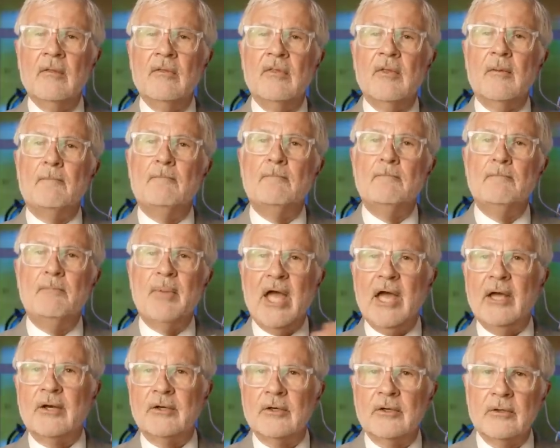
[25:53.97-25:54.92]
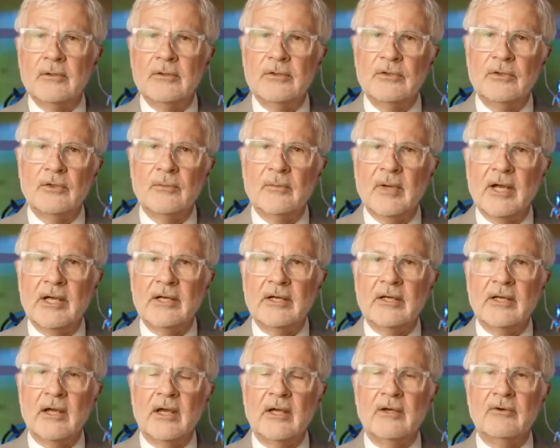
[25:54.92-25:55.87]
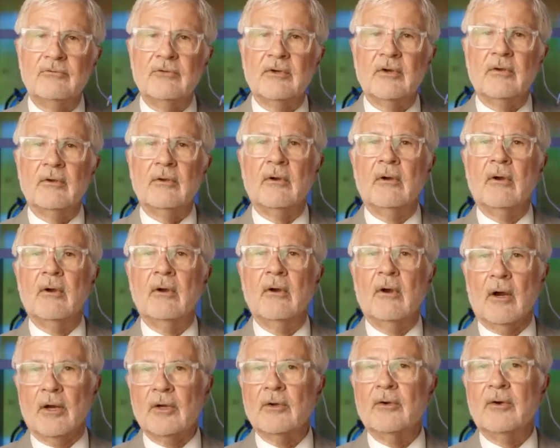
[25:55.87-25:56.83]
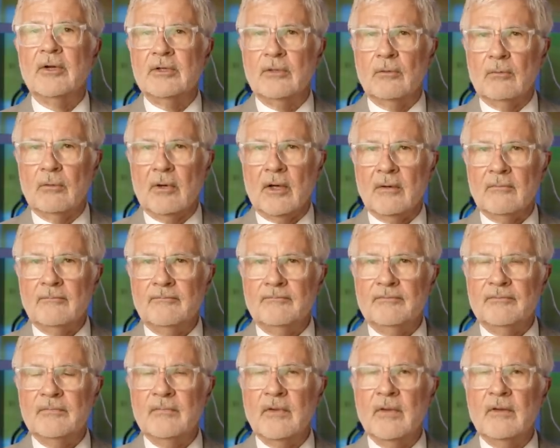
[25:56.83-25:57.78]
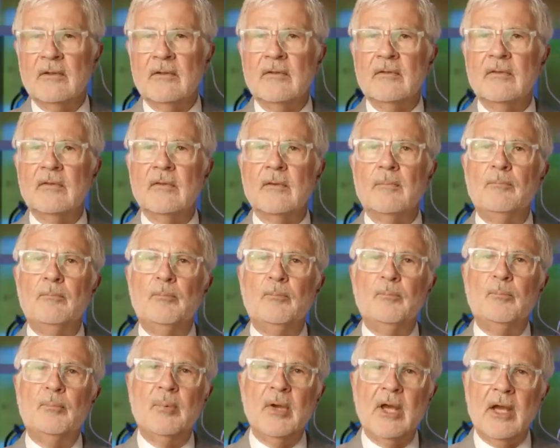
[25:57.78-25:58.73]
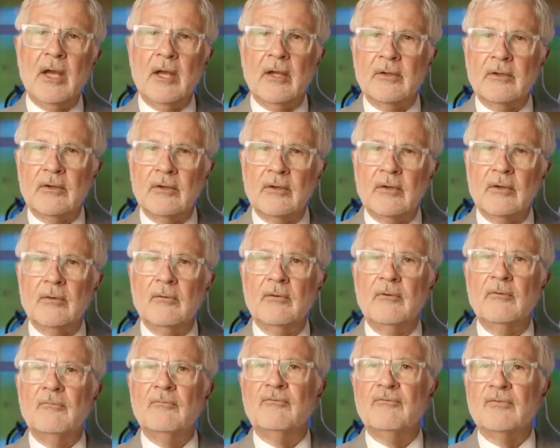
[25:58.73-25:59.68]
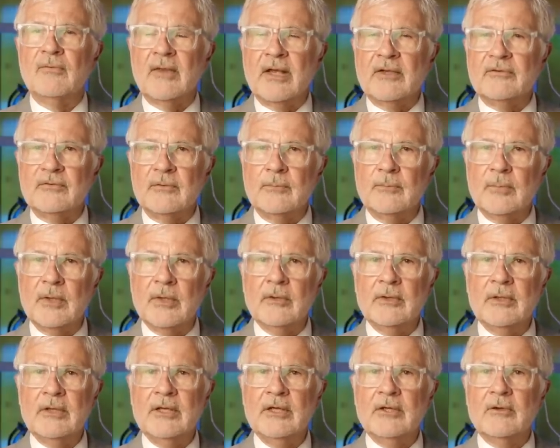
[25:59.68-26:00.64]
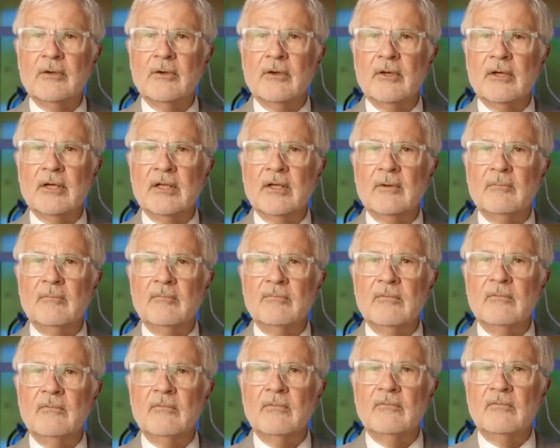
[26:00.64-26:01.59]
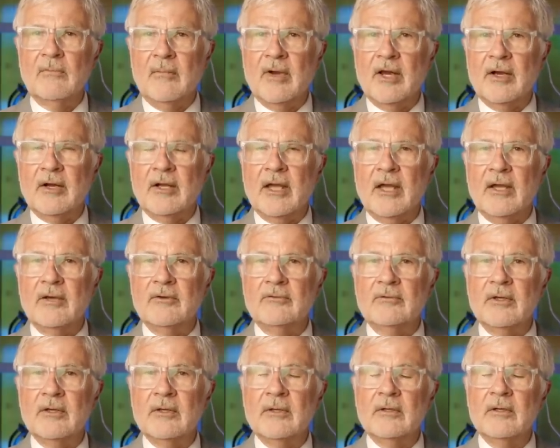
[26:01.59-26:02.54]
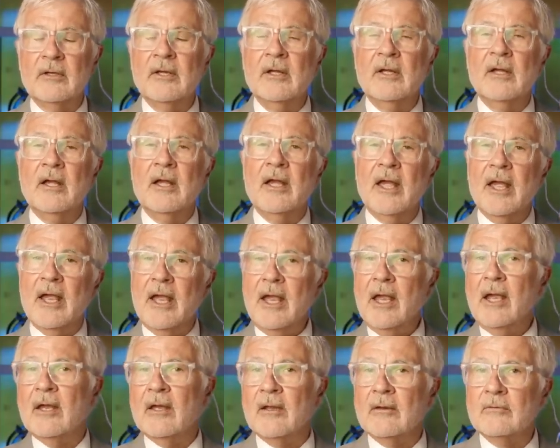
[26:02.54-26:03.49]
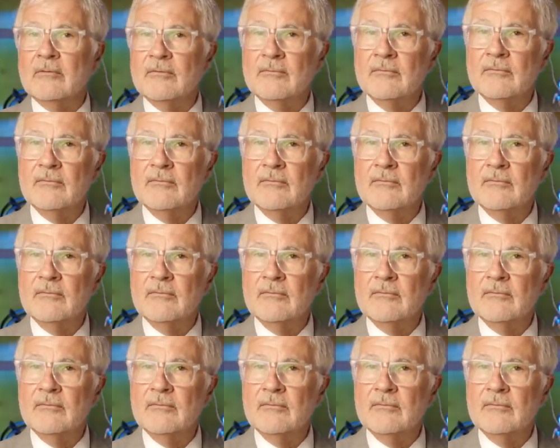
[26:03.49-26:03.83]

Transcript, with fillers: the better your mitochondria are going to work. The better flexibility you're going to get to mitochondria, and